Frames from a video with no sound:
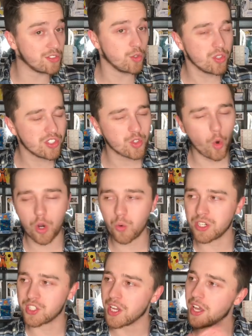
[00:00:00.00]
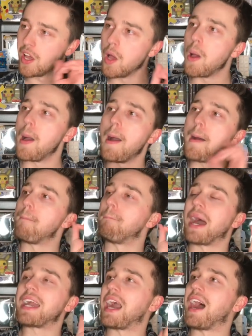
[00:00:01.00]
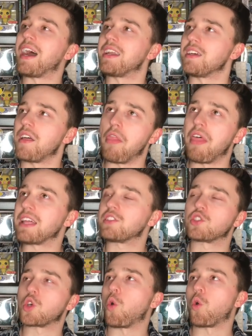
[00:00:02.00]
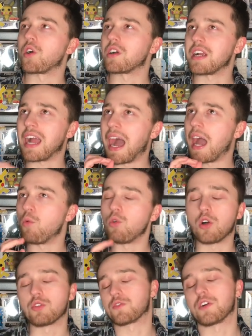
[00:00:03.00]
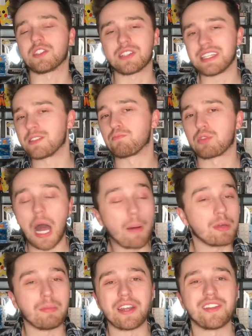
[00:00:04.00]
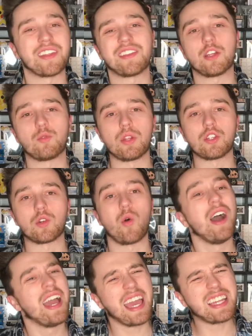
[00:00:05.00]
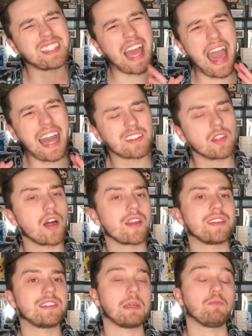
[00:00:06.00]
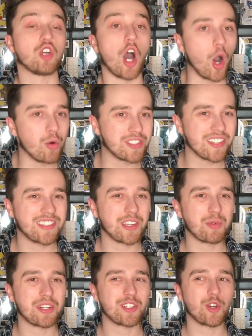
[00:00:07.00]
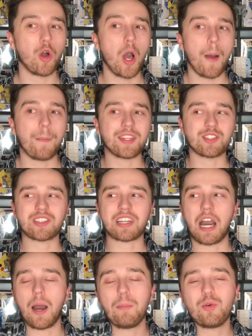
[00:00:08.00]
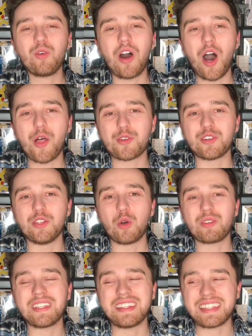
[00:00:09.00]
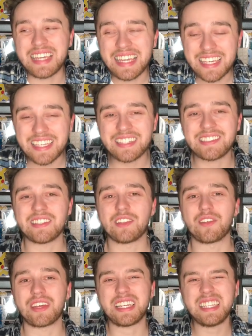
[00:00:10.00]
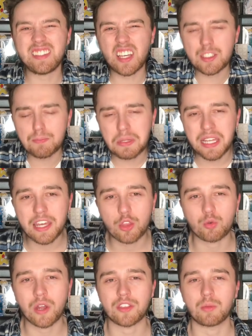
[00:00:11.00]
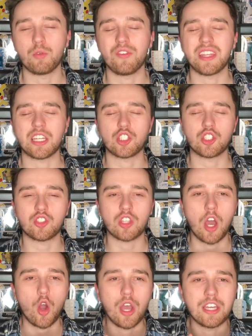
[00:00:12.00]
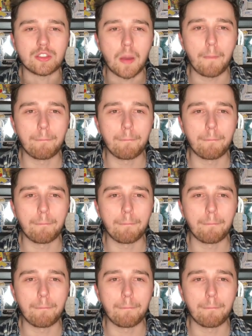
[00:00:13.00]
do the score, which my god that score i will go as far as to say is probably better than the original it has a lot of the same tones as the original but there's a couple other noted keys in there that he does play throughout the movie that just is